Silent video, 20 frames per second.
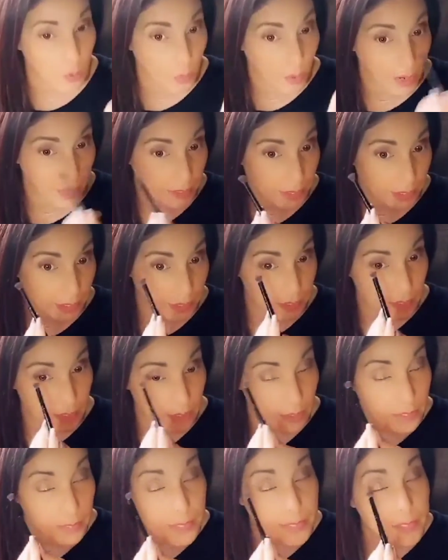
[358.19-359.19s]
Went in
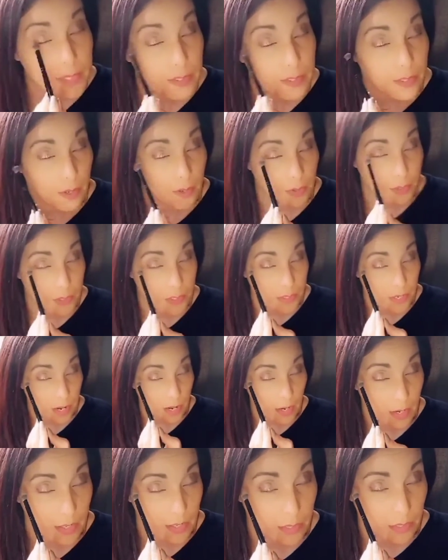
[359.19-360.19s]
and I did the other
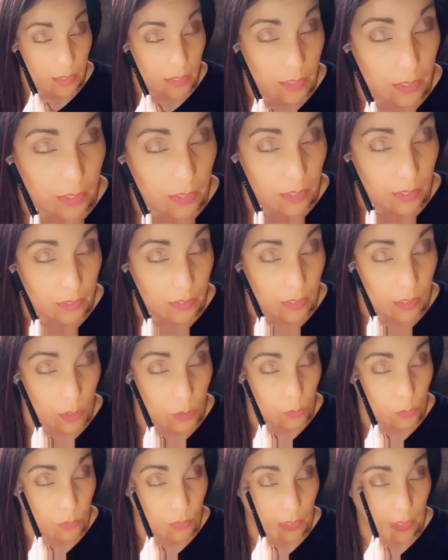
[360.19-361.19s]
side, and
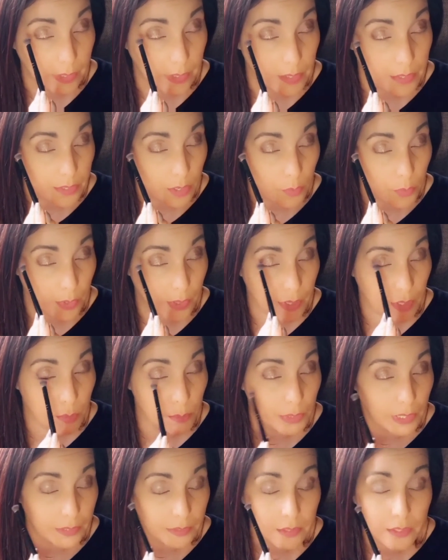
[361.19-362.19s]
like I said, we're going to
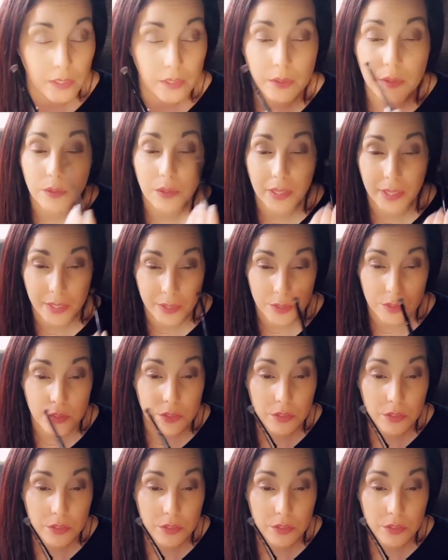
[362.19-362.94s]
blend it in later,